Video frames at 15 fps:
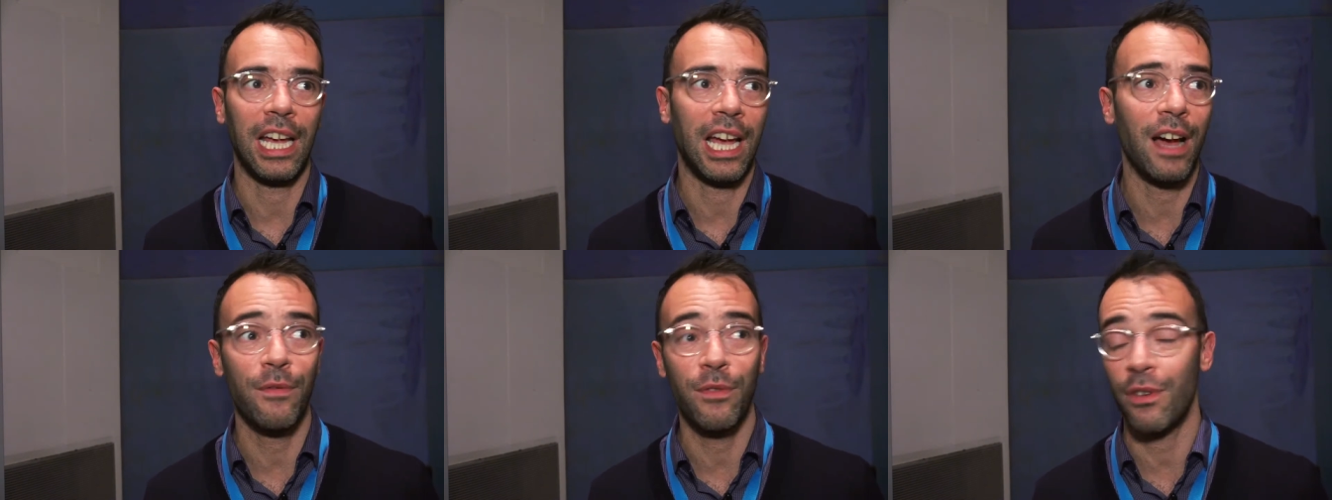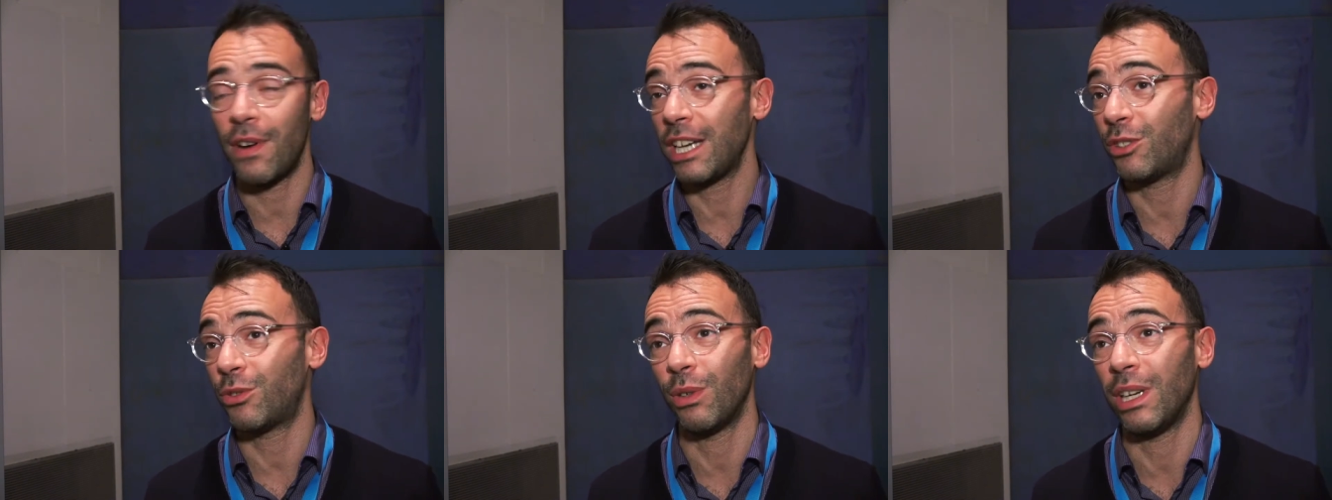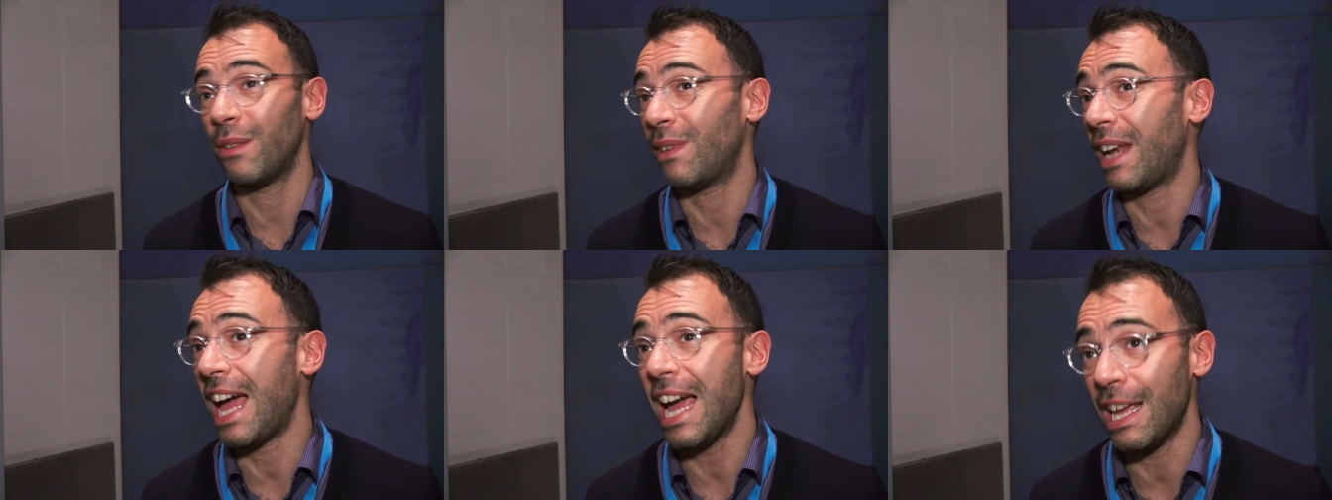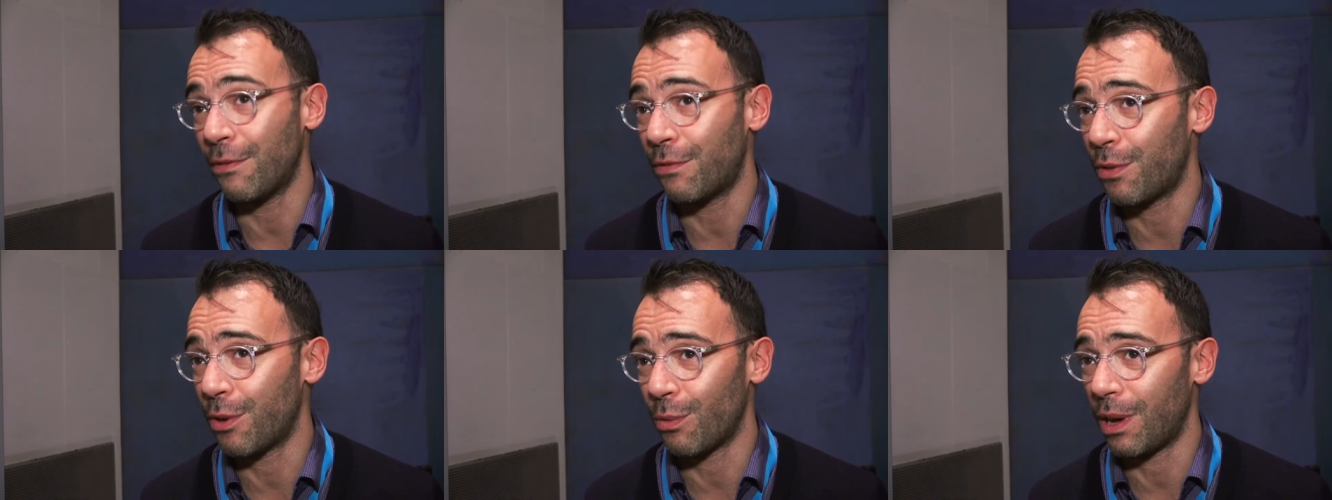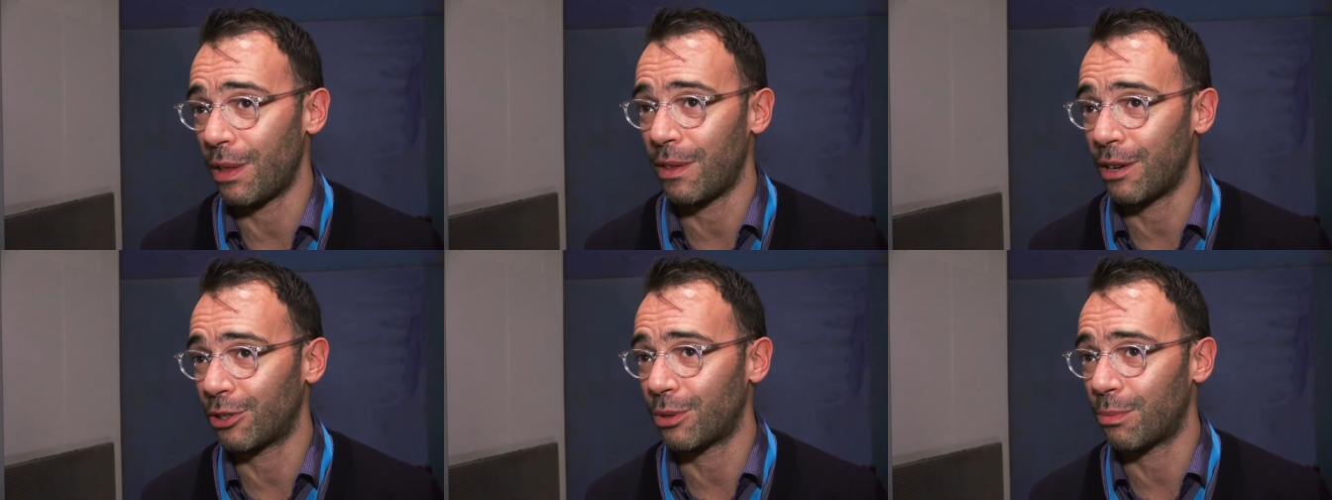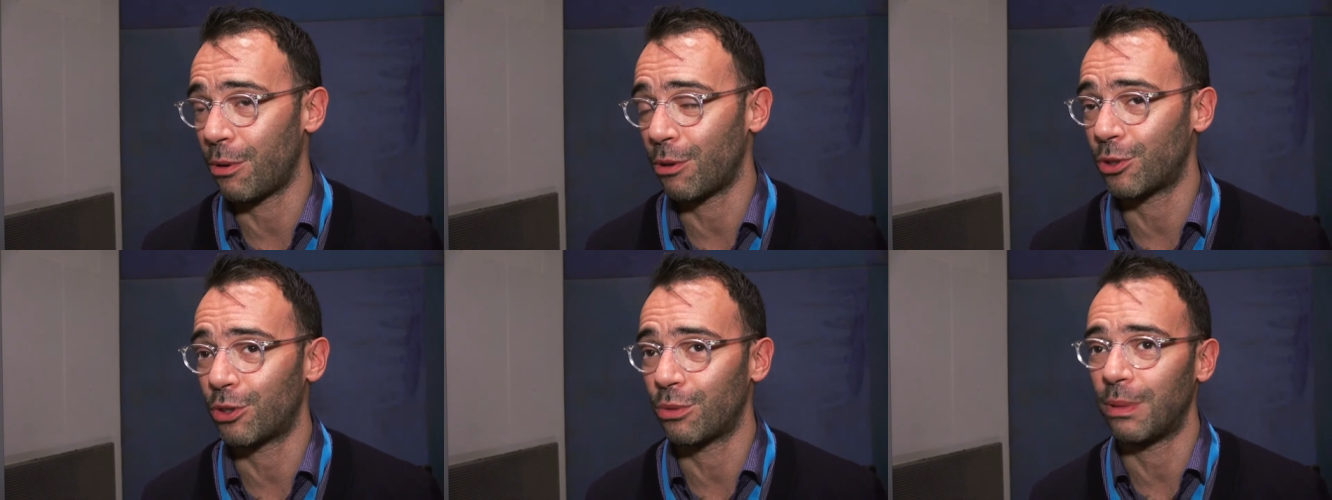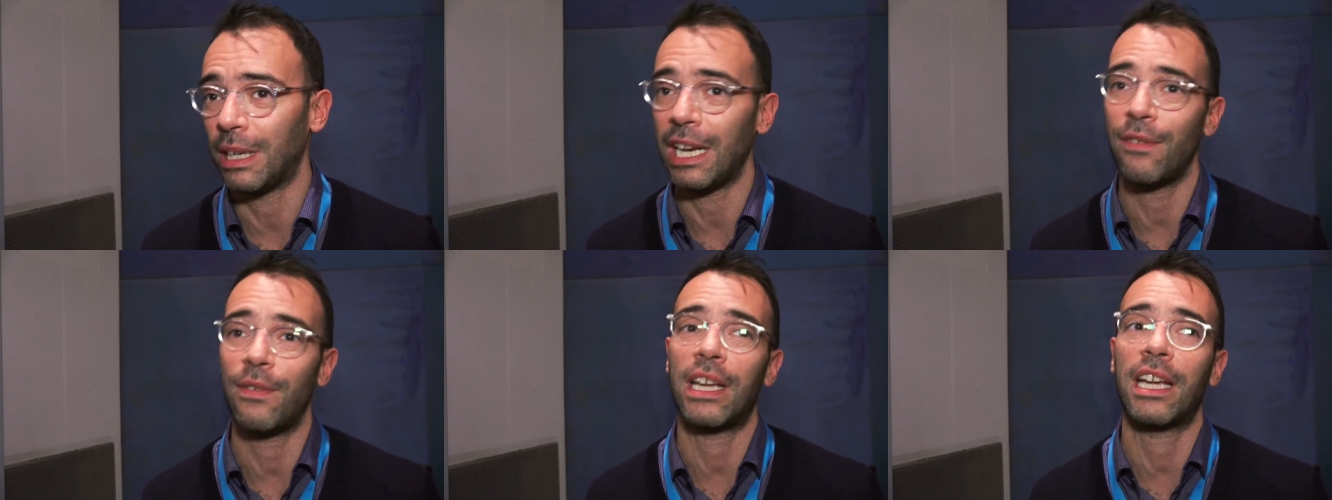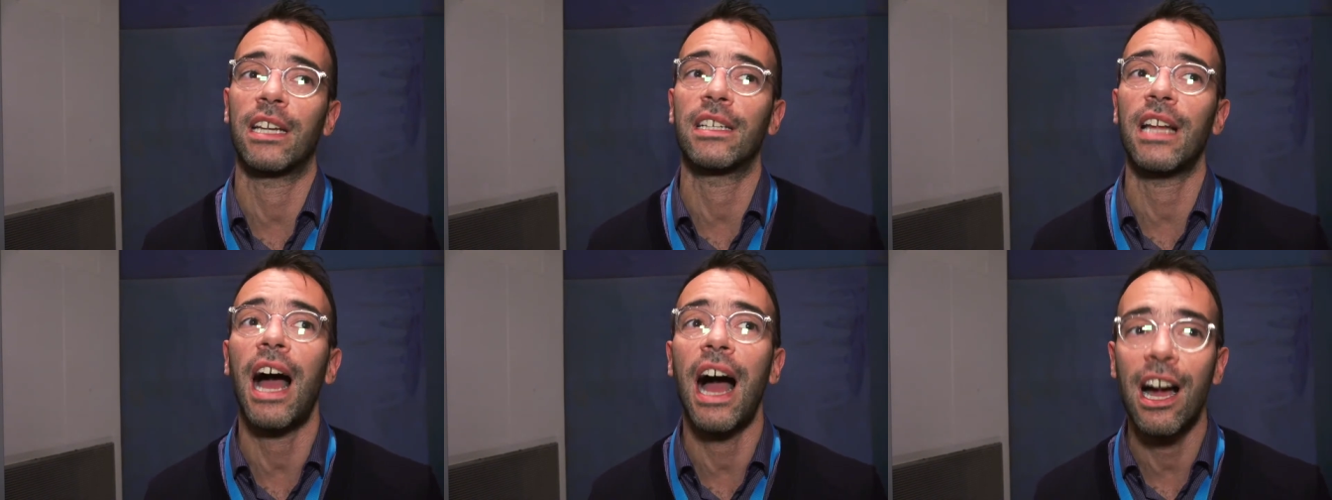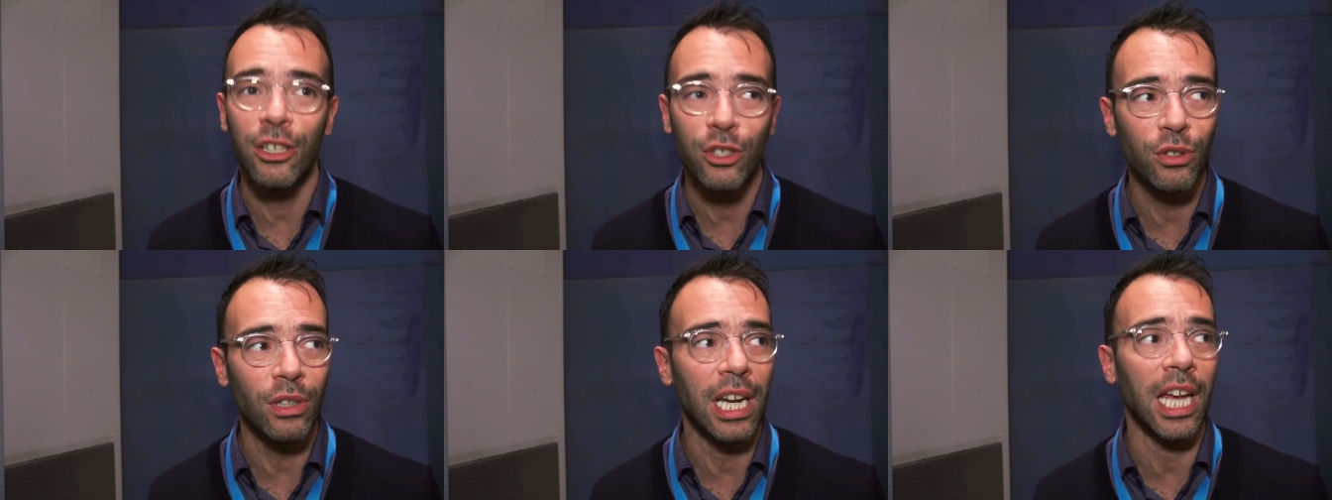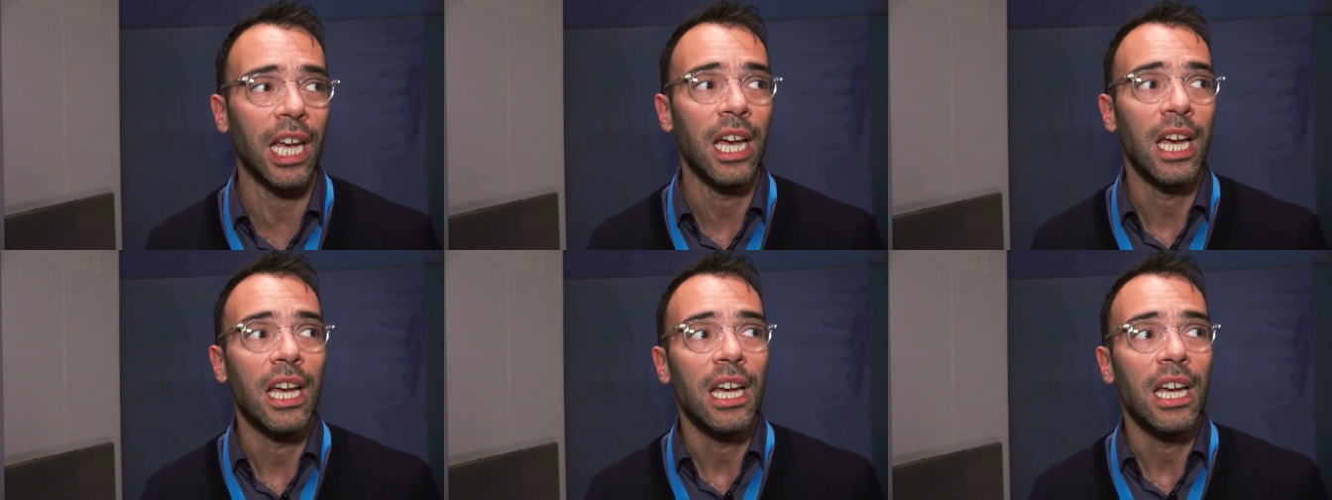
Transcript: have the right to live life the way they're supposed to be living, and actually